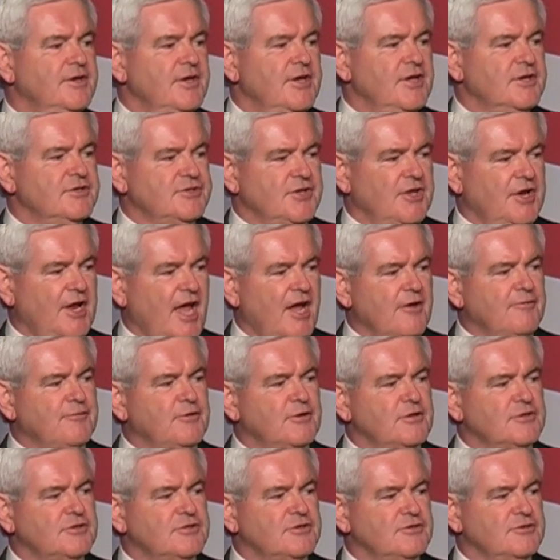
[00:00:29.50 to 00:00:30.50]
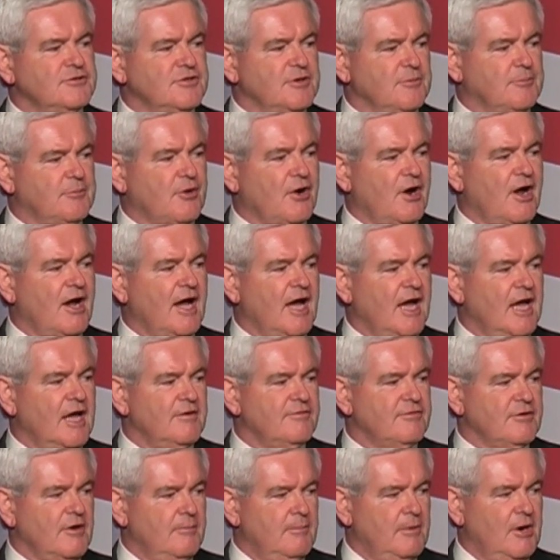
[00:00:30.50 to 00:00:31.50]
is an effort to
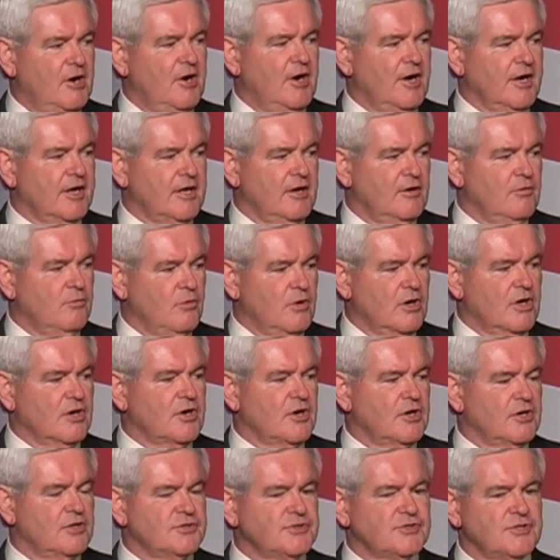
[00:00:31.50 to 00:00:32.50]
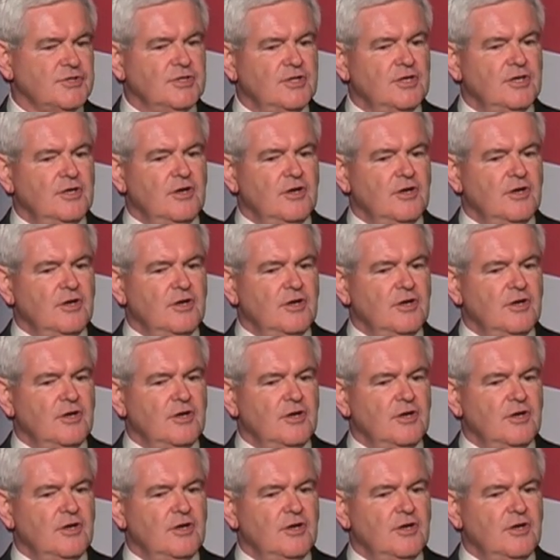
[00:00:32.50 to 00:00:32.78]
deprive American workers